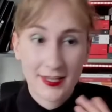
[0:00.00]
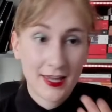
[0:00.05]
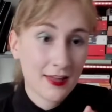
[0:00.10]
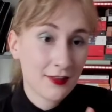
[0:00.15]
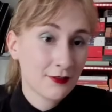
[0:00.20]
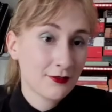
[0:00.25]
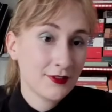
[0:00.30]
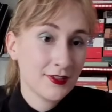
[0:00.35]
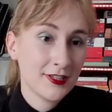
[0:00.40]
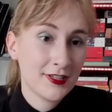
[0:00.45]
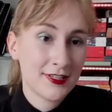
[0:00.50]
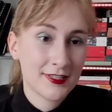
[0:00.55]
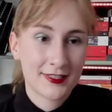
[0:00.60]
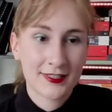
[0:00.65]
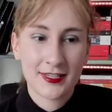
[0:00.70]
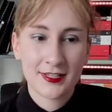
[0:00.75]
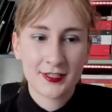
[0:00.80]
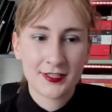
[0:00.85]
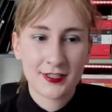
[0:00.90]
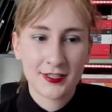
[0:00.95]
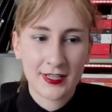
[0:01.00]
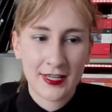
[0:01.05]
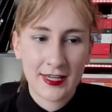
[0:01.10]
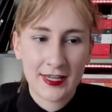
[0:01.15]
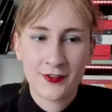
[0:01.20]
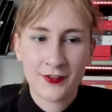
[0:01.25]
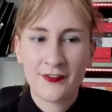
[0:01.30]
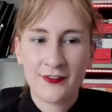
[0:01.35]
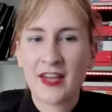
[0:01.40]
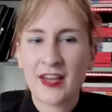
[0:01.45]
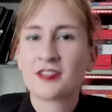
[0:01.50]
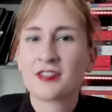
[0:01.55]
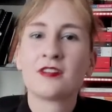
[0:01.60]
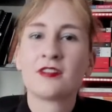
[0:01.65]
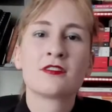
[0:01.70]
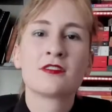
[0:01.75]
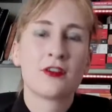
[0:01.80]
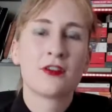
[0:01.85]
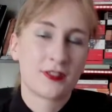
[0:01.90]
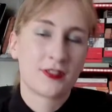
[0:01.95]
Catherine essentially
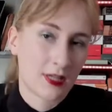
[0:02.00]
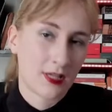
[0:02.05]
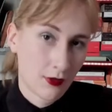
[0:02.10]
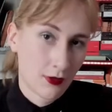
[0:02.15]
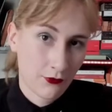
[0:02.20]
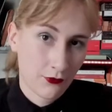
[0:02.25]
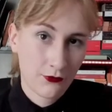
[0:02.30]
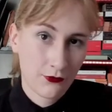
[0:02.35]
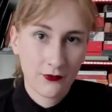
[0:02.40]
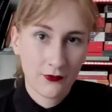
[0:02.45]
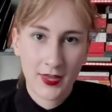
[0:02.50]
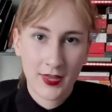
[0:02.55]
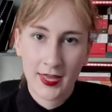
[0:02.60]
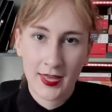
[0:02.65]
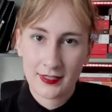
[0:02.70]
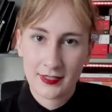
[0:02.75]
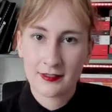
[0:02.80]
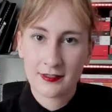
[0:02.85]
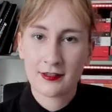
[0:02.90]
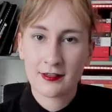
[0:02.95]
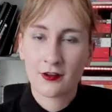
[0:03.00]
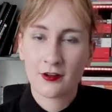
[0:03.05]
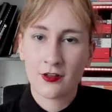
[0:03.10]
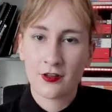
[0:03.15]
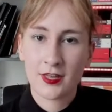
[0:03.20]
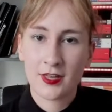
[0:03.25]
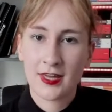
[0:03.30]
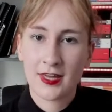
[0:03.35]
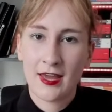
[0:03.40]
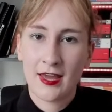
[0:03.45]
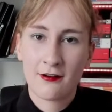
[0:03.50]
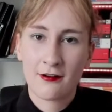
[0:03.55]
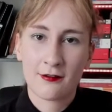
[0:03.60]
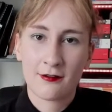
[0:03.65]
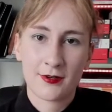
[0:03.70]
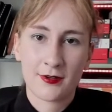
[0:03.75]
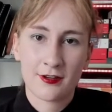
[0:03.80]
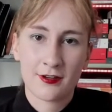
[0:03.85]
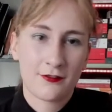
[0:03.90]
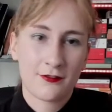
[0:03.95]
fashions herself as a Gothic
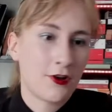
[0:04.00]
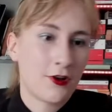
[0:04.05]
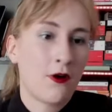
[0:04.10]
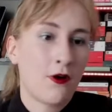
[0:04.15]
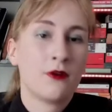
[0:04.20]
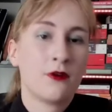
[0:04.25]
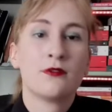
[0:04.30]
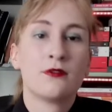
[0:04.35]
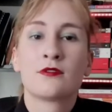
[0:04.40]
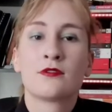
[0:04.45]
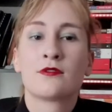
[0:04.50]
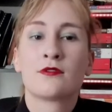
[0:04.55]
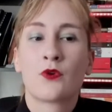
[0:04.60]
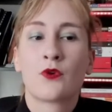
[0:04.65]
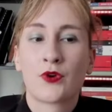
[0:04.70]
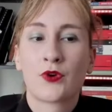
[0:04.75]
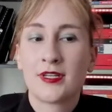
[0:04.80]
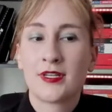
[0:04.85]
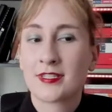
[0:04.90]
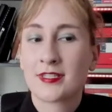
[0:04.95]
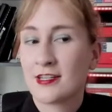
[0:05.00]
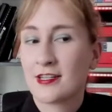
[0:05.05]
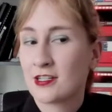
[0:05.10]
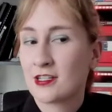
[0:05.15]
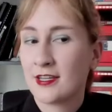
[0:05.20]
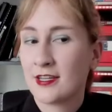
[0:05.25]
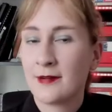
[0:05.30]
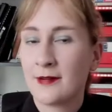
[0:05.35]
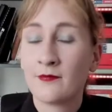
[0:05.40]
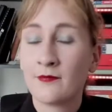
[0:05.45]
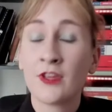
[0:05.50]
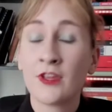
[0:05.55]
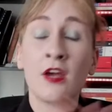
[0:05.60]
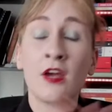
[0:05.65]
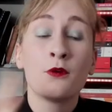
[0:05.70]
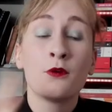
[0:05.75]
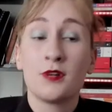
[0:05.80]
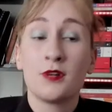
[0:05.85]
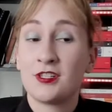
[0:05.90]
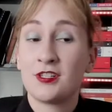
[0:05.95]
heroine of her own story, essentially,
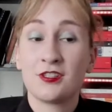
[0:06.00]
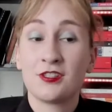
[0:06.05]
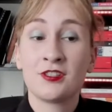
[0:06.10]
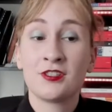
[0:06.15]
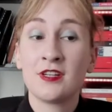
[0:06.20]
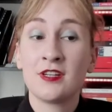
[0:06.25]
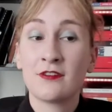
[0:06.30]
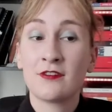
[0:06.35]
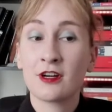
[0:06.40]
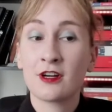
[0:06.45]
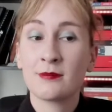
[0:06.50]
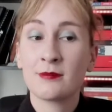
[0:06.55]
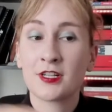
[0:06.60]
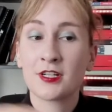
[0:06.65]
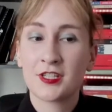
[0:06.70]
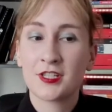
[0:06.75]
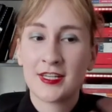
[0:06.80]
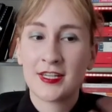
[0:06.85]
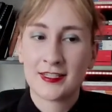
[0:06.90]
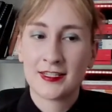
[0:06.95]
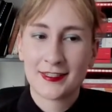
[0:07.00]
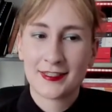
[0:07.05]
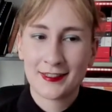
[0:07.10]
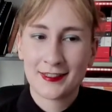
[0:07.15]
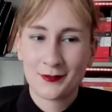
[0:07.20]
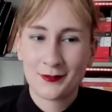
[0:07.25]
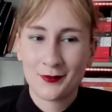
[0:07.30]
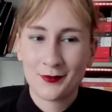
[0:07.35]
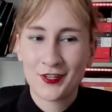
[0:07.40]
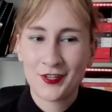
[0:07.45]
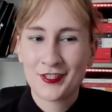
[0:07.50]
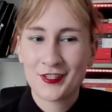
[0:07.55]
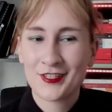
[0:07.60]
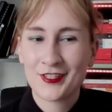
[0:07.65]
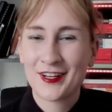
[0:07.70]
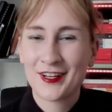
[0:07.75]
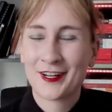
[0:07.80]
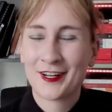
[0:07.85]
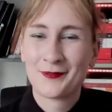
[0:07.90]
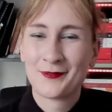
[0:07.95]
which she very much is, and
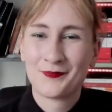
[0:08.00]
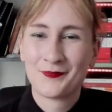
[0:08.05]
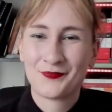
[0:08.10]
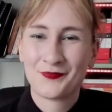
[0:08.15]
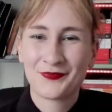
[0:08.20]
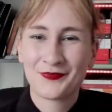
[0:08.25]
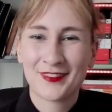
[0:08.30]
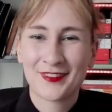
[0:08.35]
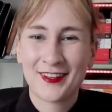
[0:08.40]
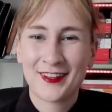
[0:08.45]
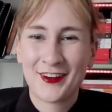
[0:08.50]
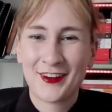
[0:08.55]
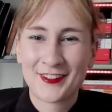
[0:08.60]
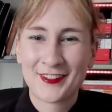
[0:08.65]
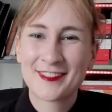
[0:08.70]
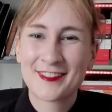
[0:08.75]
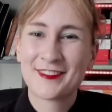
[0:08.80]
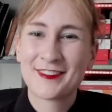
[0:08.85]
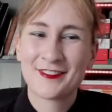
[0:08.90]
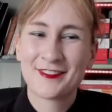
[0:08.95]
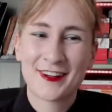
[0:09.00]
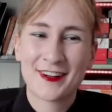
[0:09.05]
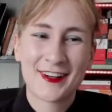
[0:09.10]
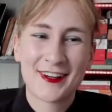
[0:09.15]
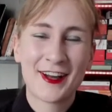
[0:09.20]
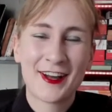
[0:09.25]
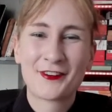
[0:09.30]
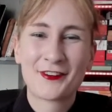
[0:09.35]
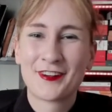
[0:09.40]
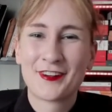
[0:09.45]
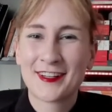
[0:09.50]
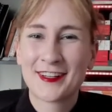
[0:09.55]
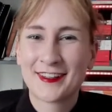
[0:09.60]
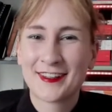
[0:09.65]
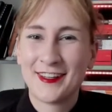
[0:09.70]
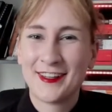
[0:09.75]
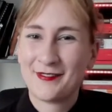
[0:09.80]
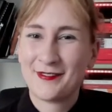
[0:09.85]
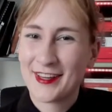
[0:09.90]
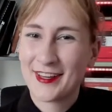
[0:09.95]
which um, Austen very
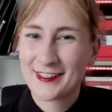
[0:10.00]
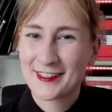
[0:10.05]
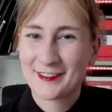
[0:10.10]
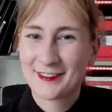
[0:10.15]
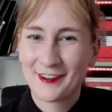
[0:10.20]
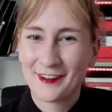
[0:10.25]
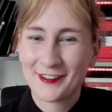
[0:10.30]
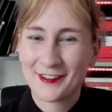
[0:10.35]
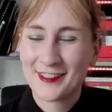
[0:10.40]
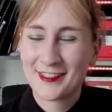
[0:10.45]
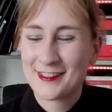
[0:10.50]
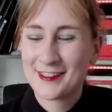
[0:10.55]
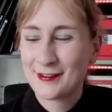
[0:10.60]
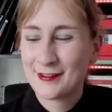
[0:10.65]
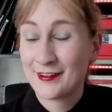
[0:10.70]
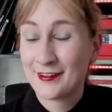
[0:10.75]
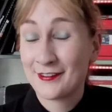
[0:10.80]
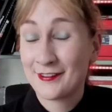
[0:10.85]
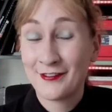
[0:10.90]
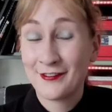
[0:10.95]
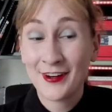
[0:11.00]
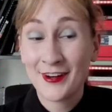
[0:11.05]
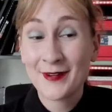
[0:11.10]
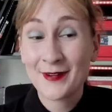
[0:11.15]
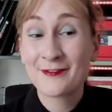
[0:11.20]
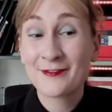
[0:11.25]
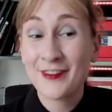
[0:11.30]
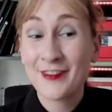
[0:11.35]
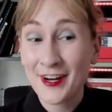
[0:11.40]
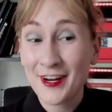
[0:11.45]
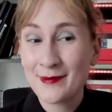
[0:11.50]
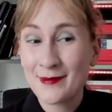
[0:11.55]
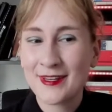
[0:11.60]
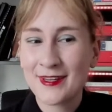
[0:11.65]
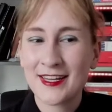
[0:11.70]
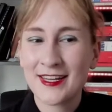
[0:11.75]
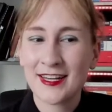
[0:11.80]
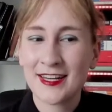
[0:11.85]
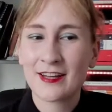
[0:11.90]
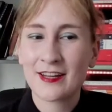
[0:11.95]
ironically makes reference to at the very, very
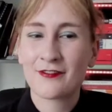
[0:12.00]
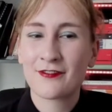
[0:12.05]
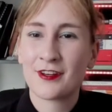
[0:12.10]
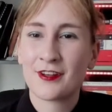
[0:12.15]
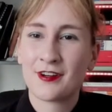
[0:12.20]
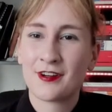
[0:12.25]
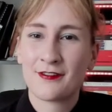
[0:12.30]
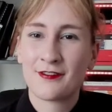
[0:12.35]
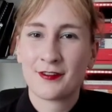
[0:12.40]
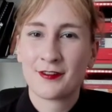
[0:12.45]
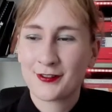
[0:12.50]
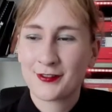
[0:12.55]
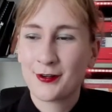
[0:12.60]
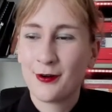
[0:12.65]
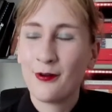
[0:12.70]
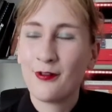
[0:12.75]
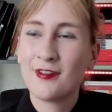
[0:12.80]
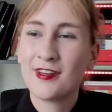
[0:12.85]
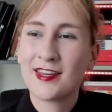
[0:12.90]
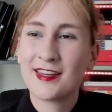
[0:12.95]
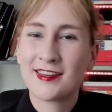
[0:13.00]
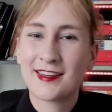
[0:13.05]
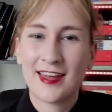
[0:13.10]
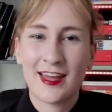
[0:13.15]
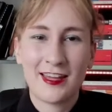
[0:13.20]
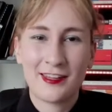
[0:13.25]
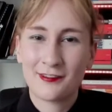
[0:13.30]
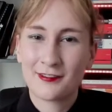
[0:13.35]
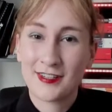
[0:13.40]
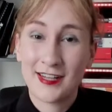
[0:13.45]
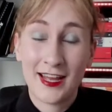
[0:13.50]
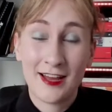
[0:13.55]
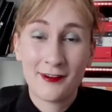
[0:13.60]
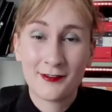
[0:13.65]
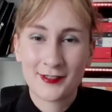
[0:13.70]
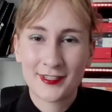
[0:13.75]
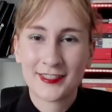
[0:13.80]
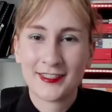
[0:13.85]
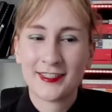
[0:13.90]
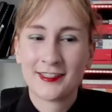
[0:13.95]
beginning of the novel, calling Catherine
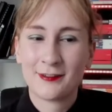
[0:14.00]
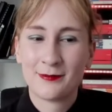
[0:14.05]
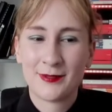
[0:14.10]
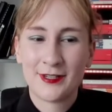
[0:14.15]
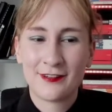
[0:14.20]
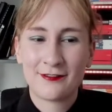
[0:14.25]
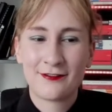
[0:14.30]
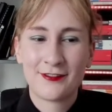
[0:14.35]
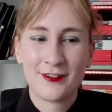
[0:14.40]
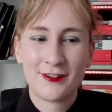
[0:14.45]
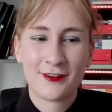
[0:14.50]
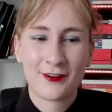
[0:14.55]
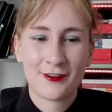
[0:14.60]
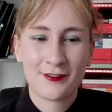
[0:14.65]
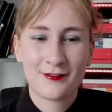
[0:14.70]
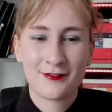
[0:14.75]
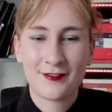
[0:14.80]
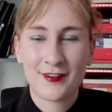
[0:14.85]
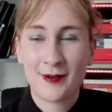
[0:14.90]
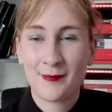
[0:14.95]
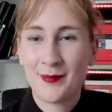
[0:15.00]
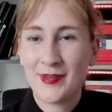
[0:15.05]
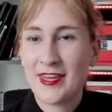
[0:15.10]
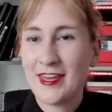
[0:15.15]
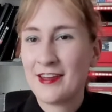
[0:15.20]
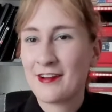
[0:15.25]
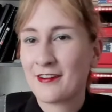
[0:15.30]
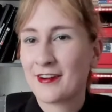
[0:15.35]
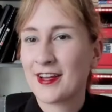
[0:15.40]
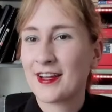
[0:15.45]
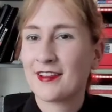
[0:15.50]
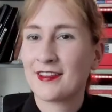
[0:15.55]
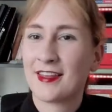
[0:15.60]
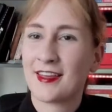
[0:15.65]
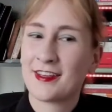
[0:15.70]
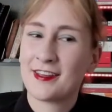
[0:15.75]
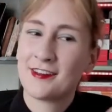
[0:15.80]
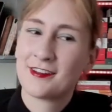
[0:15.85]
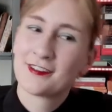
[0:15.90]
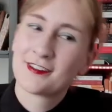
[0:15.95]
out a little bit for not appearing
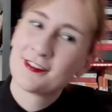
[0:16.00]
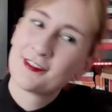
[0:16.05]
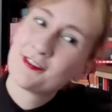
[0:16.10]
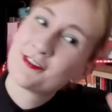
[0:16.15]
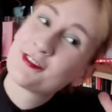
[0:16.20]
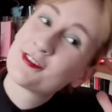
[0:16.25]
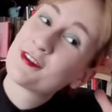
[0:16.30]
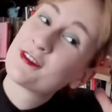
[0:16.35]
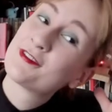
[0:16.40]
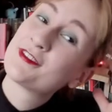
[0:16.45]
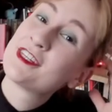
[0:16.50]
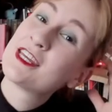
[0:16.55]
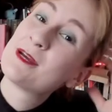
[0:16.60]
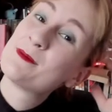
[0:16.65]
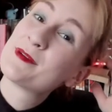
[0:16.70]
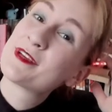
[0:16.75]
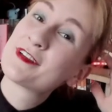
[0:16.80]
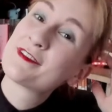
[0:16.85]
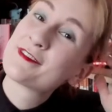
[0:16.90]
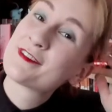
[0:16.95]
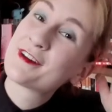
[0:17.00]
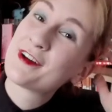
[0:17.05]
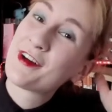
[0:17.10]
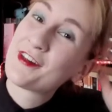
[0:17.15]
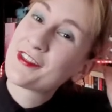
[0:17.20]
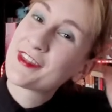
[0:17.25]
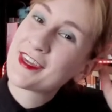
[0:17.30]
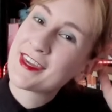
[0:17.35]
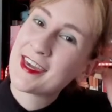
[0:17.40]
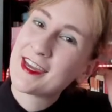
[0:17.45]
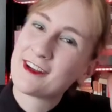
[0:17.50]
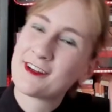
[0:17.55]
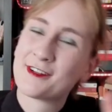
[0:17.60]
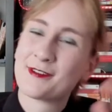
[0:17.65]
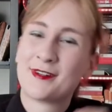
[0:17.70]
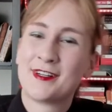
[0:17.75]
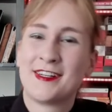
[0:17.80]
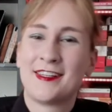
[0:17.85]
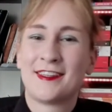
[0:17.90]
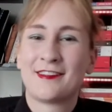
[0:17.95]
like your sort of typical gothic
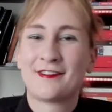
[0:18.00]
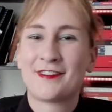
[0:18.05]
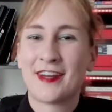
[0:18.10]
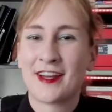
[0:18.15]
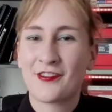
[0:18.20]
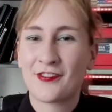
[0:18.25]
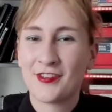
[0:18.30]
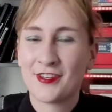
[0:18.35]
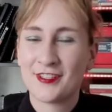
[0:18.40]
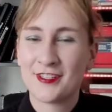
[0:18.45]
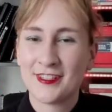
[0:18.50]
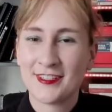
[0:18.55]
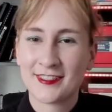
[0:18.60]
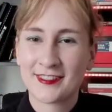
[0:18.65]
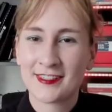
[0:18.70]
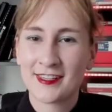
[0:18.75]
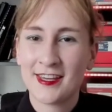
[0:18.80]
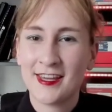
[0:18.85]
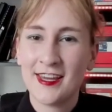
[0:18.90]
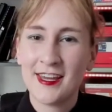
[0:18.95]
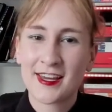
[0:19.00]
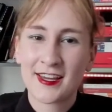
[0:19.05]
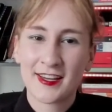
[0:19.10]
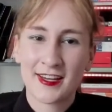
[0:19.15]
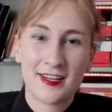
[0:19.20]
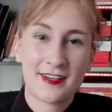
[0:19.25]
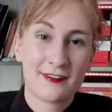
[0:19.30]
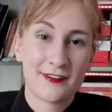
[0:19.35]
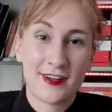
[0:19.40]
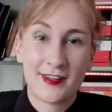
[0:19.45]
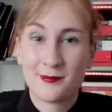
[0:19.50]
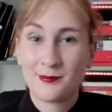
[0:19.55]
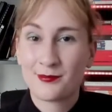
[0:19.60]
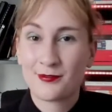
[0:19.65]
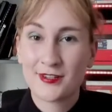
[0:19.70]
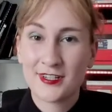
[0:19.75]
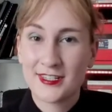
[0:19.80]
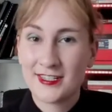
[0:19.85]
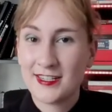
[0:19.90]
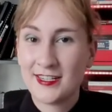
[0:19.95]
heroine in the fact that she's kind of
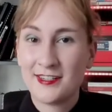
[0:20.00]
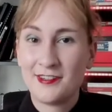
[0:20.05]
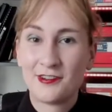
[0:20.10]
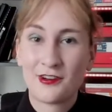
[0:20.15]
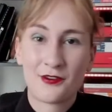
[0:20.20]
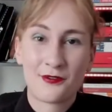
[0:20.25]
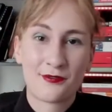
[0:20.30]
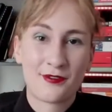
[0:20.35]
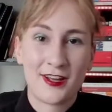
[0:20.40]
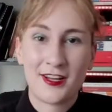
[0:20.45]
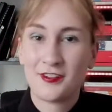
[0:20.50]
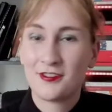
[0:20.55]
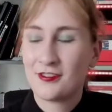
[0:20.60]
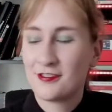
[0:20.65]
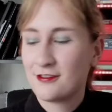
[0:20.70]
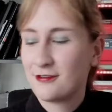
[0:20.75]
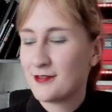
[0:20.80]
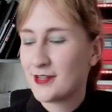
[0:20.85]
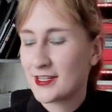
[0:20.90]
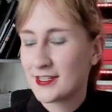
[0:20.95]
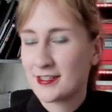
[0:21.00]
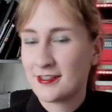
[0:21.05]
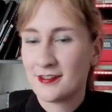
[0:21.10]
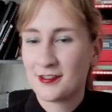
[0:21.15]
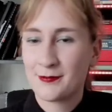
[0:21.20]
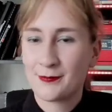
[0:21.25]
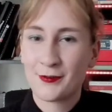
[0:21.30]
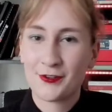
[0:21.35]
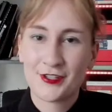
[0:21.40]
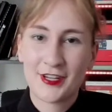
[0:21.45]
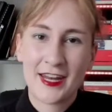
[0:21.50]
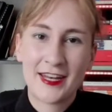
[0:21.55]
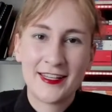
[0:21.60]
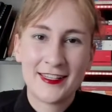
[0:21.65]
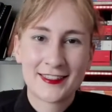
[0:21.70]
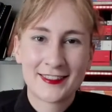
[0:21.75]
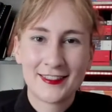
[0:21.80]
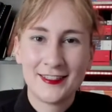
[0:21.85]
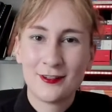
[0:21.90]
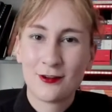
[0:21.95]
unpretty, not rich, doesn't
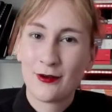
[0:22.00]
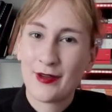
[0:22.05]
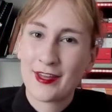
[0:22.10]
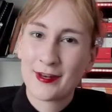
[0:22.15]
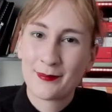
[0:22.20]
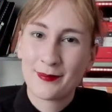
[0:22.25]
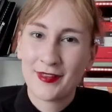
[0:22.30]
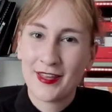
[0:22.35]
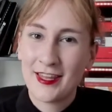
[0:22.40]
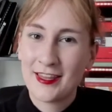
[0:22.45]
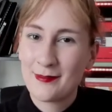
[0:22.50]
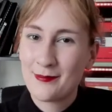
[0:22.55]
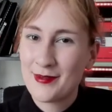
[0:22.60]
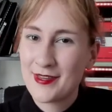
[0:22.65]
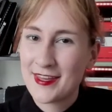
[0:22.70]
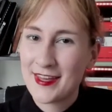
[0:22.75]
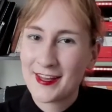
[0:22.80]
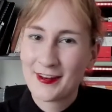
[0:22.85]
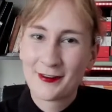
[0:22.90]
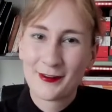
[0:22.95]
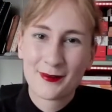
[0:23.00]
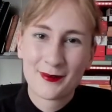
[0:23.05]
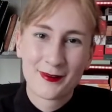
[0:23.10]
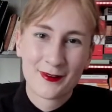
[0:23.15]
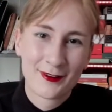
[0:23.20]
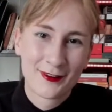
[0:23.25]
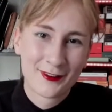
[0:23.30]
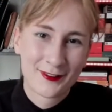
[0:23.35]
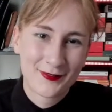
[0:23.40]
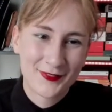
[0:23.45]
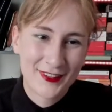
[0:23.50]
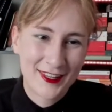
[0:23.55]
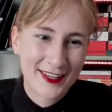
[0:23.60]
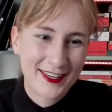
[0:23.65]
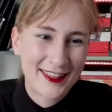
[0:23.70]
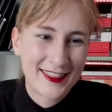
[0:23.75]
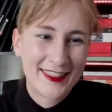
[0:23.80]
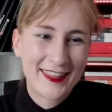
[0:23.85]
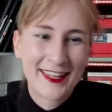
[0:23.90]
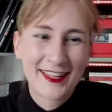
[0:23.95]
spontaneously know how to play the piano or
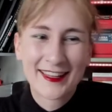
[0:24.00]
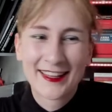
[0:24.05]
anything